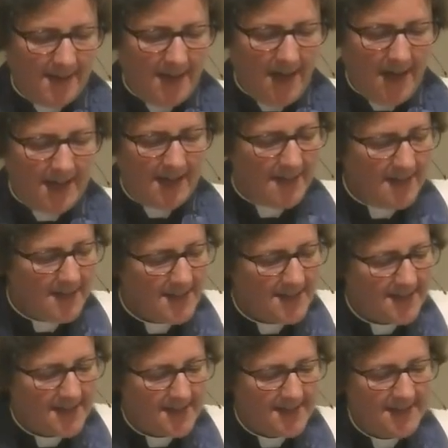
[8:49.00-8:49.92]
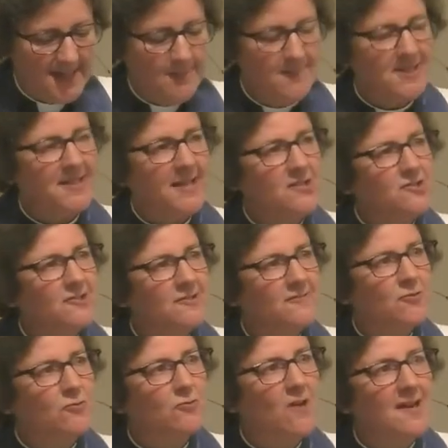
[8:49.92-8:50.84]
I hear this as an imitation
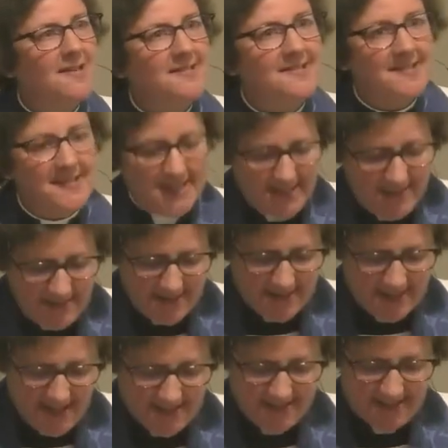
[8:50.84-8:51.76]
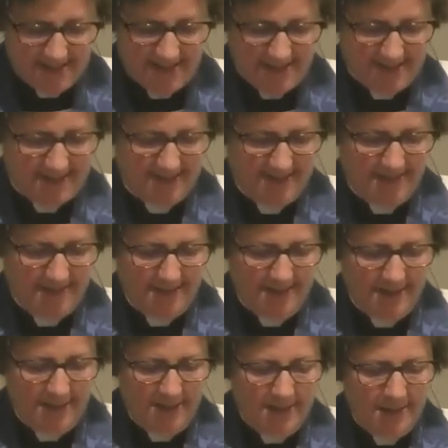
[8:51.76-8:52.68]
of Christ in the desert.
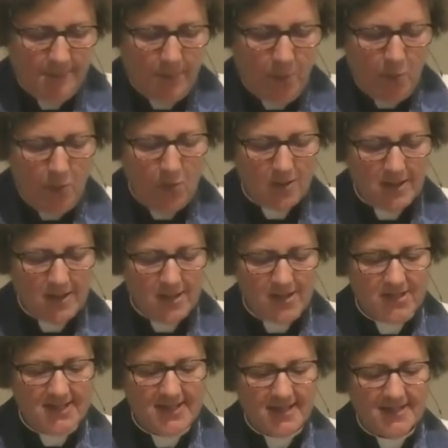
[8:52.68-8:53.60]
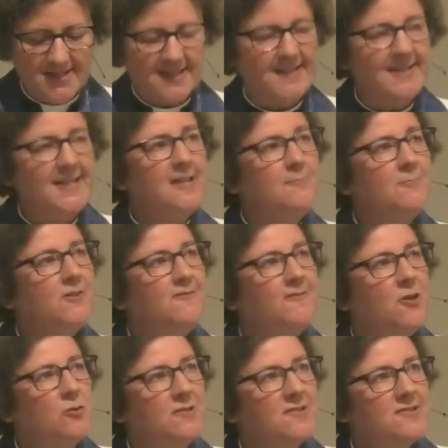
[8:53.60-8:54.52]
Paul urges us to keep the
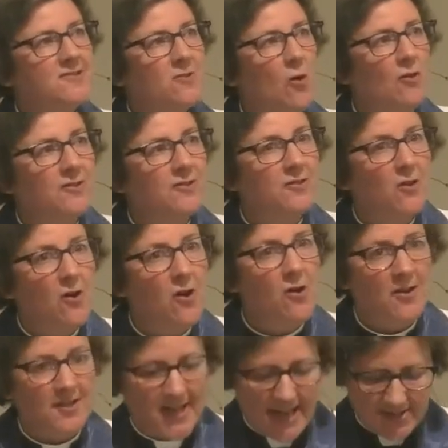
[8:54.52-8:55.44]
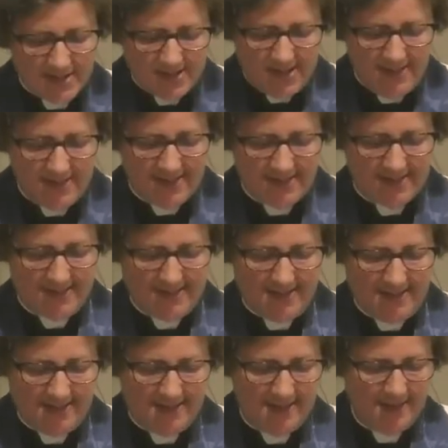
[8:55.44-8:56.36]
focus on God as Jesus
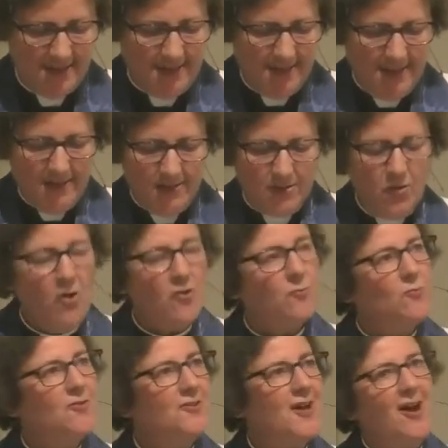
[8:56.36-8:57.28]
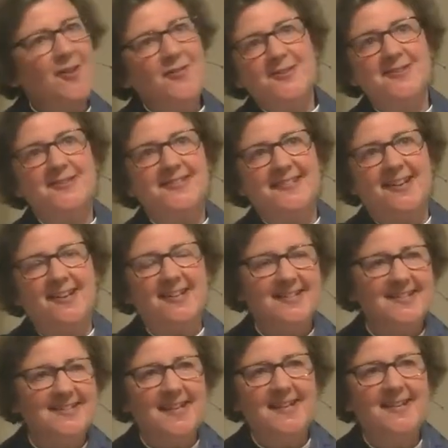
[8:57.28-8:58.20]
did, not what others
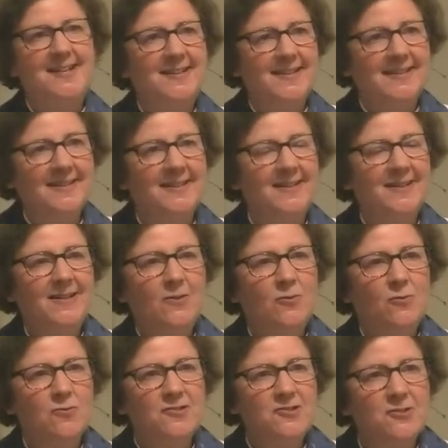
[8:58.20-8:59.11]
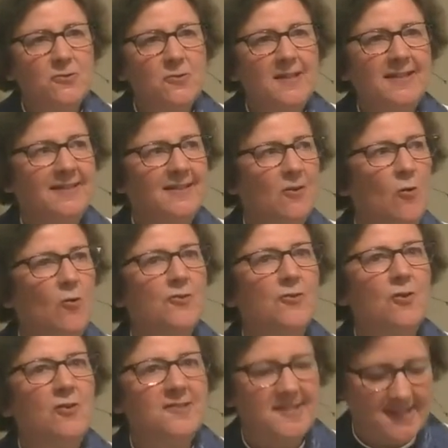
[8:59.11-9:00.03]
are saying or doing or
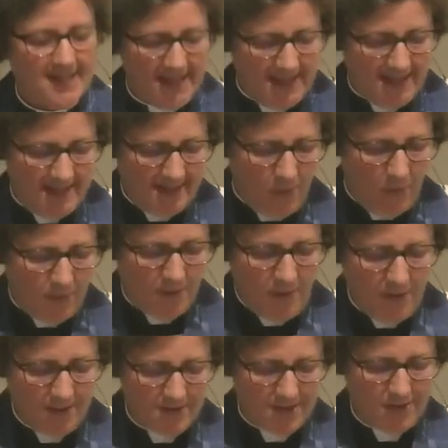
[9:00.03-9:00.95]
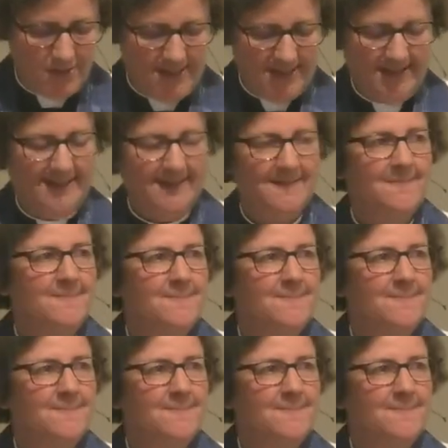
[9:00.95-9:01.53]
not saying or not doing.